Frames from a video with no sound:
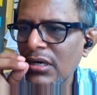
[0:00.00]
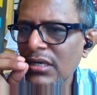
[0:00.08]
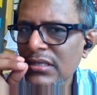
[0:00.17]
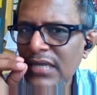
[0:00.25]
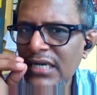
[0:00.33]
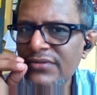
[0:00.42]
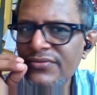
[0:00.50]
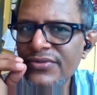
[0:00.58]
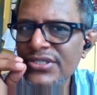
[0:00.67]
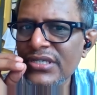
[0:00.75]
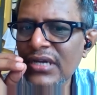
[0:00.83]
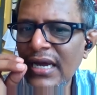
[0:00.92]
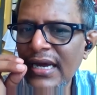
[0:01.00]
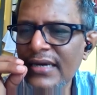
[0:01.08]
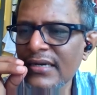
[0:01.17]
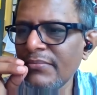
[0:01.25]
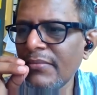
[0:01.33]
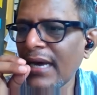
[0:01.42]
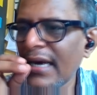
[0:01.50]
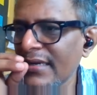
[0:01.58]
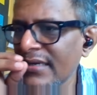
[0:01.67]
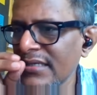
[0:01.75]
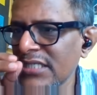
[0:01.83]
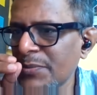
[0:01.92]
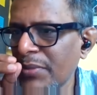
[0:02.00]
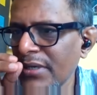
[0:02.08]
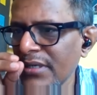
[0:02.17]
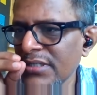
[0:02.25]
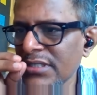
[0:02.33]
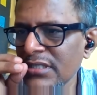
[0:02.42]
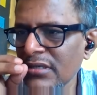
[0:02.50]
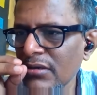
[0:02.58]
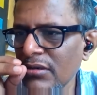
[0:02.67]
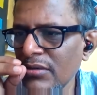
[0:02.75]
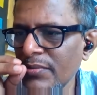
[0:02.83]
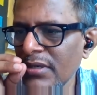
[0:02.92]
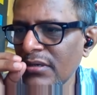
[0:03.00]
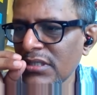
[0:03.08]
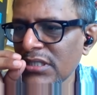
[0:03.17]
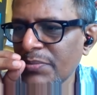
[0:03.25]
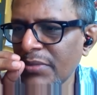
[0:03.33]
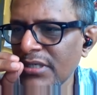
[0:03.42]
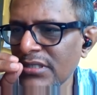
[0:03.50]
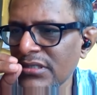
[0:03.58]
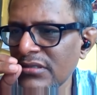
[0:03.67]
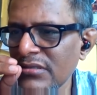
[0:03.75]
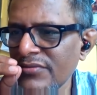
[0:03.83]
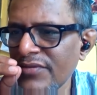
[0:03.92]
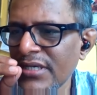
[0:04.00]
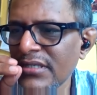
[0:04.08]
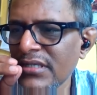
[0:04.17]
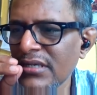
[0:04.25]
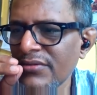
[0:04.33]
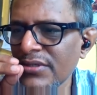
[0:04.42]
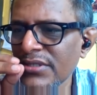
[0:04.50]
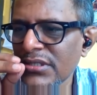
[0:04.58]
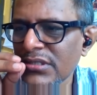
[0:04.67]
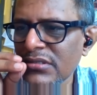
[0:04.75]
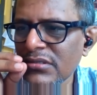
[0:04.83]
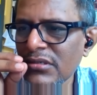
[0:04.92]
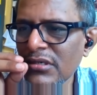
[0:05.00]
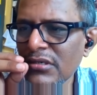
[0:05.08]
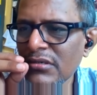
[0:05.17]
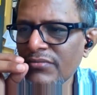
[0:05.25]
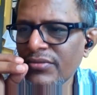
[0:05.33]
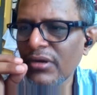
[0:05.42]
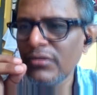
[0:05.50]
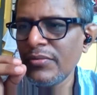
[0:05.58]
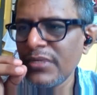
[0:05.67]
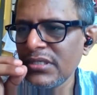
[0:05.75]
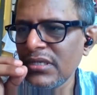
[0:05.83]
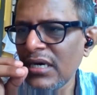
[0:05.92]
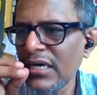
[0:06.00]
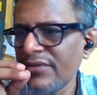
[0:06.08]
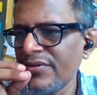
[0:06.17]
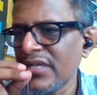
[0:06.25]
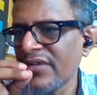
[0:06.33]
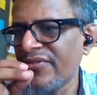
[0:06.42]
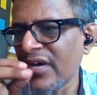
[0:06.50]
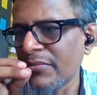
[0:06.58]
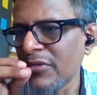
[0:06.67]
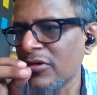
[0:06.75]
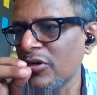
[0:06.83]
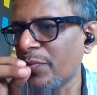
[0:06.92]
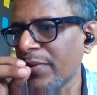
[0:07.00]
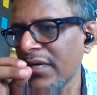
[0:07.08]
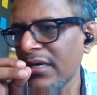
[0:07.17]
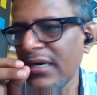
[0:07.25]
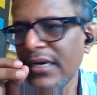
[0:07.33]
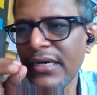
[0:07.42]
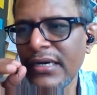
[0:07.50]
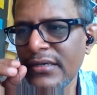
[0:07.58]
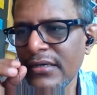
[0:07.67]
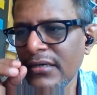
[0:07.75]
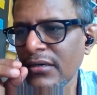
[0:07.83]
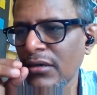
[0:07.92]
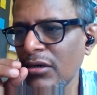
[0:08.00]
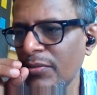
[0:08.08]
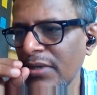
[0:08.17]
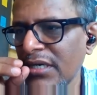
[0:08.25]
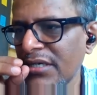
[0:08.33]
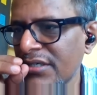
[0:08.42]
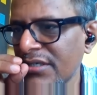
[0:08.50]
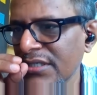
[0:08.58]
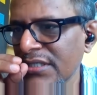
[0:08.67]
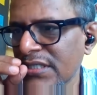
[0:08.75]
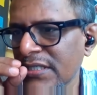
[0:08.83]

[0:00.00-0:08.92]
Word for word: that which had a market space in the global space, you know, where there was probably the Ayurvedic pharmacopoeia had a global interest.